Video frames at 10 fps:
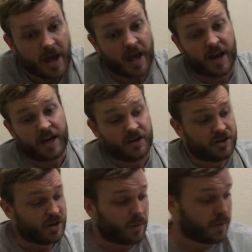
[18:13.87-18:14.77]
And I
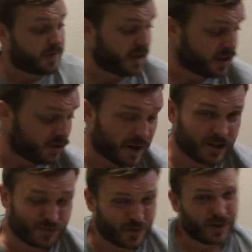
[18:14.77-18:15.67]
don't think you
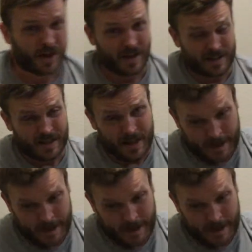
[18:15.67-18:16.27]
guys realize